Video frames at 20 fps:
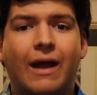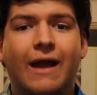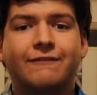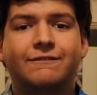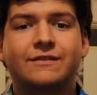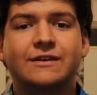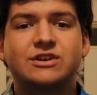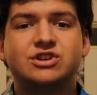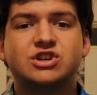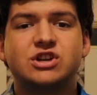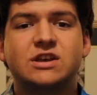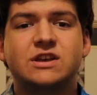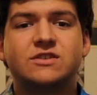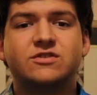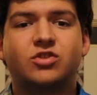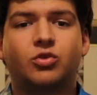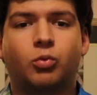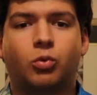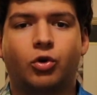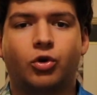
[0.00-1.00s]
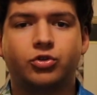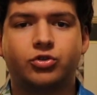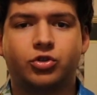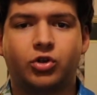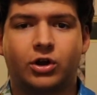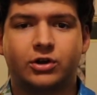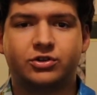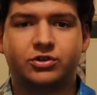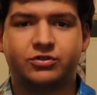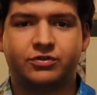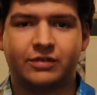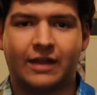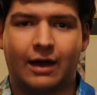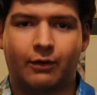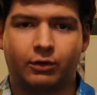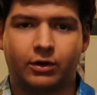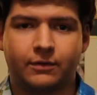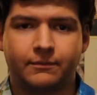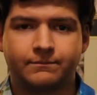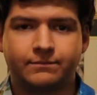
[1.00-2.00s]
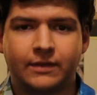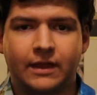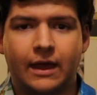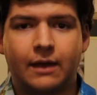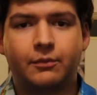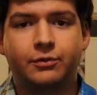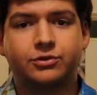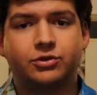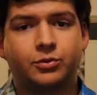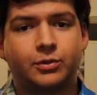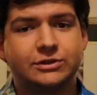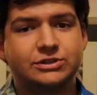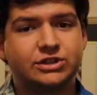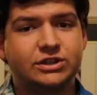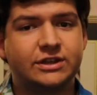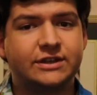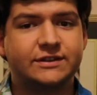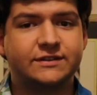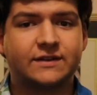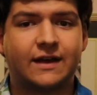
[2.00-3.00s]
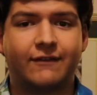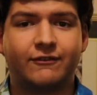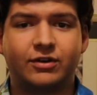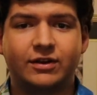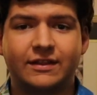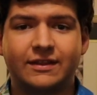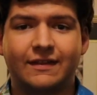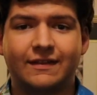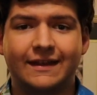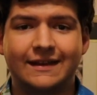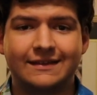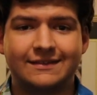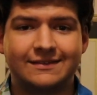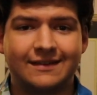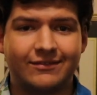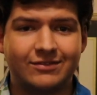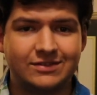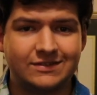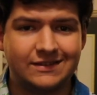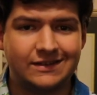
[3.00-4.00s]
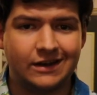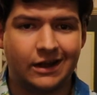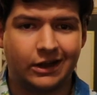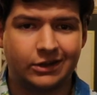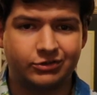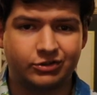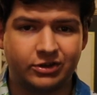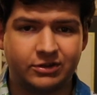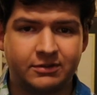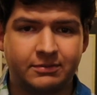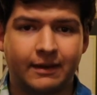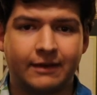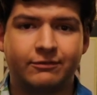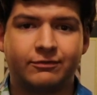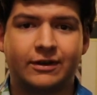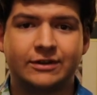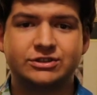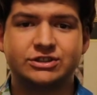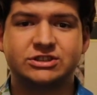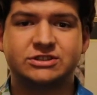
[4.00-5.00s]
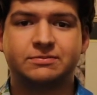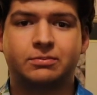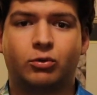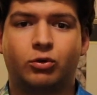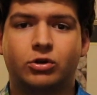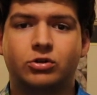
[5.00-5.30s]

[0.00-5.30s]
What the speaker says: The Rafflesia is the world's largest flower. It was originally discovered in the late 1700s by French